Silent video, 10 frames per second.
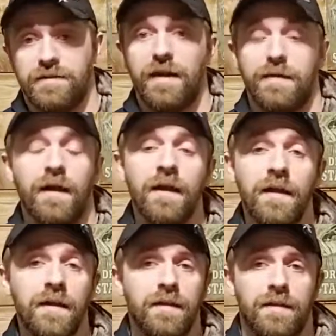And
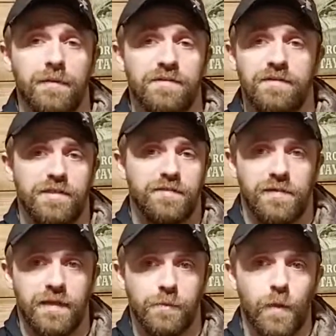That wasn't just for
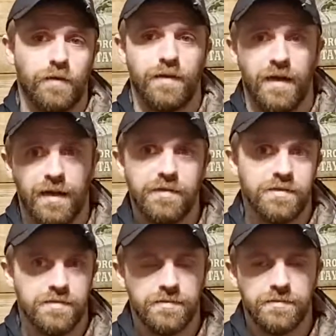like one guy
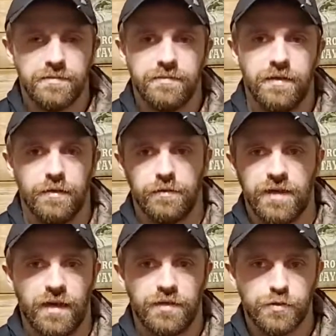just, you know,
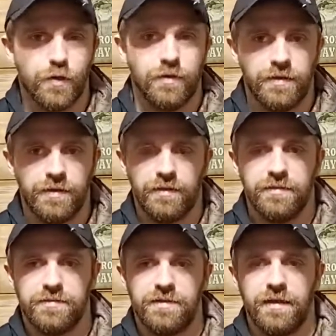kind of trolling
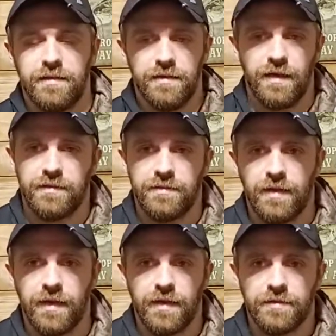and saying
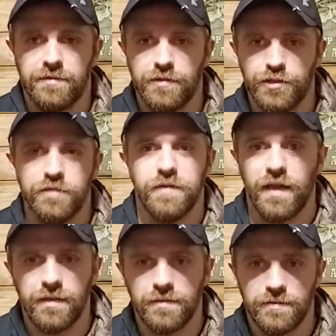that you should do
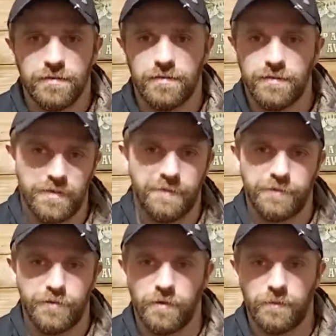that and have it
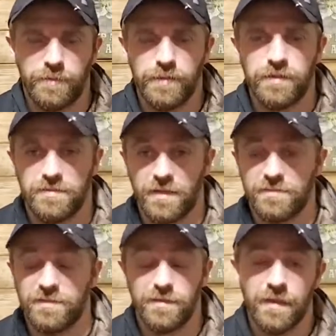turn out to be
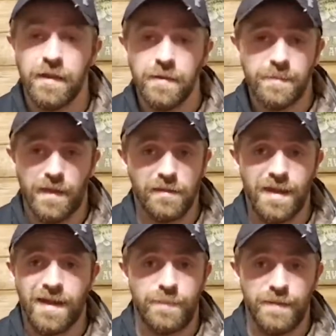disgusting. Now, a
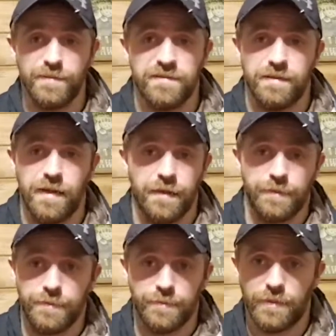lot of people said that
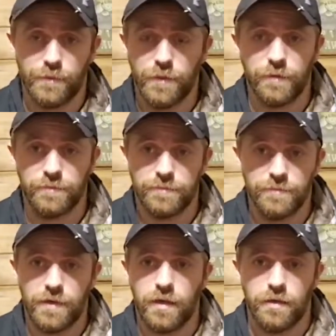throughout
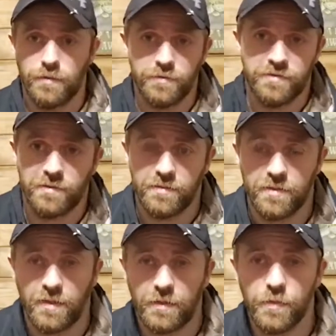all of those
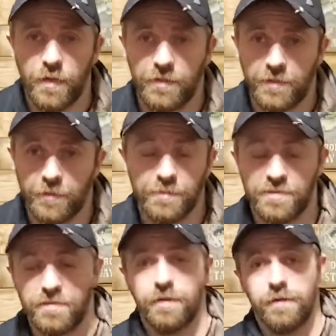coon hunting groups.
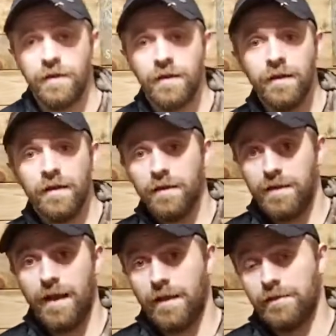So,
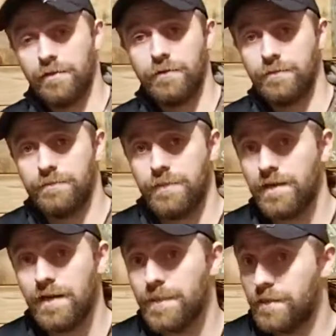yeah, coon
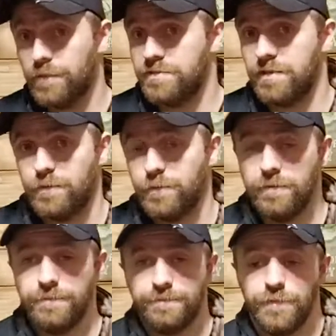might not be the worst thing in the
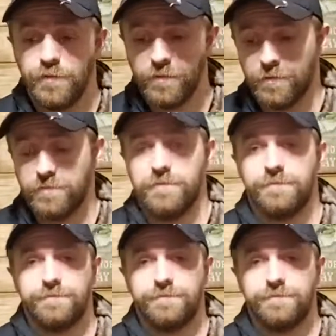world. Who knows?